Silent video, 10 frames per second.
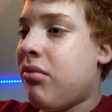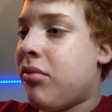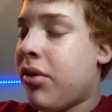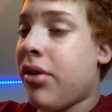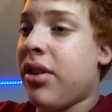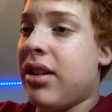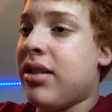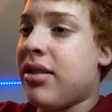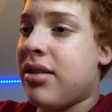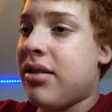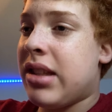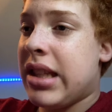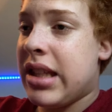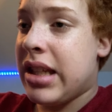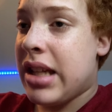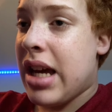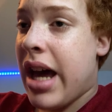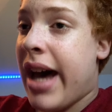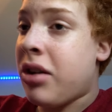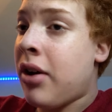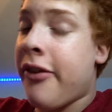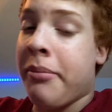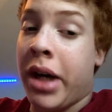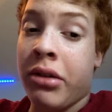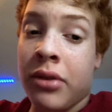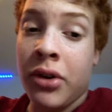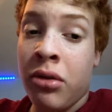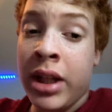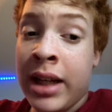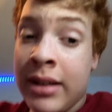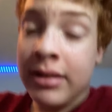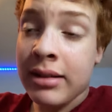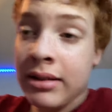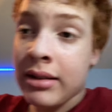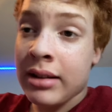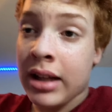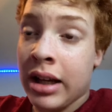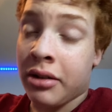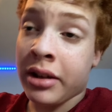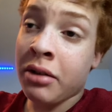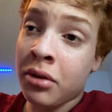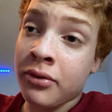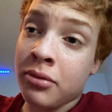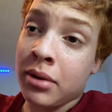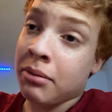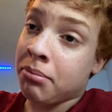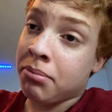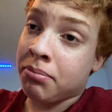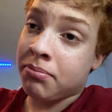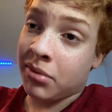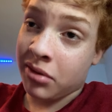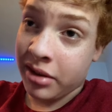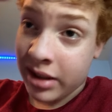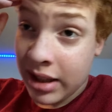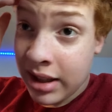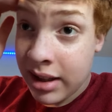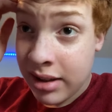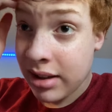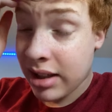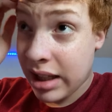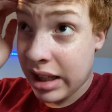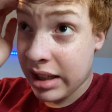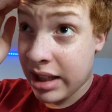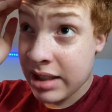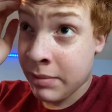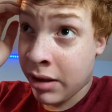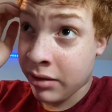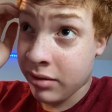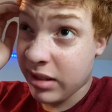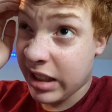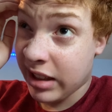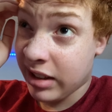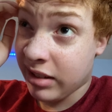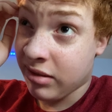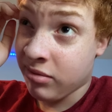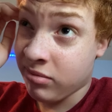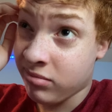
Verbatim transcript: Well, the thing is, I don't have a microphone yet. I'll get one for my birthday, and that's about in